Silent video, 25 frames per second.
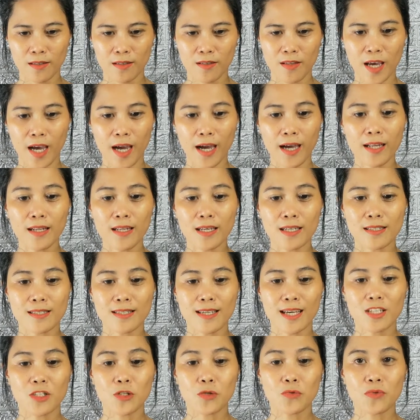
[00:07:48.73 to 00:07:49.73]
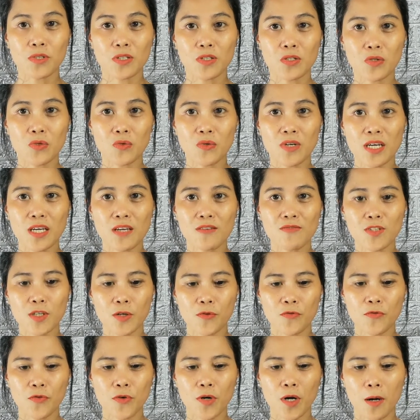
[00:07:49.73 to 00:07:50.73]
Then it says retrieved
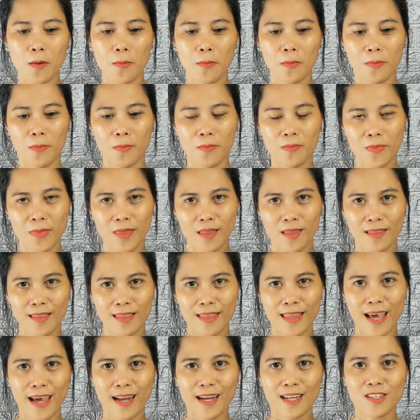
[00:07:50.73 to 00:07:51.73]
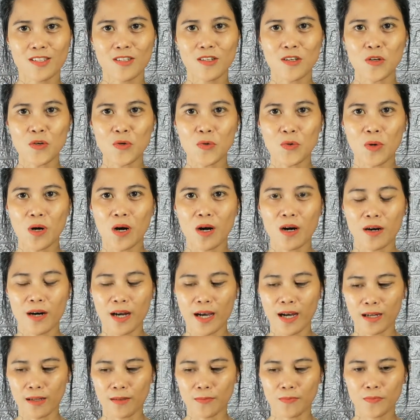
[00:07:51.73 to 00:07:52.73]
from, that is the
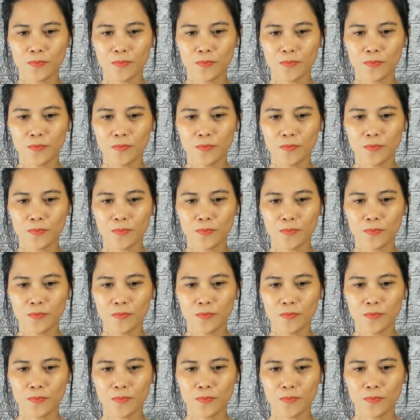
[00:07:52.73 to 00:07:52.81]
URL.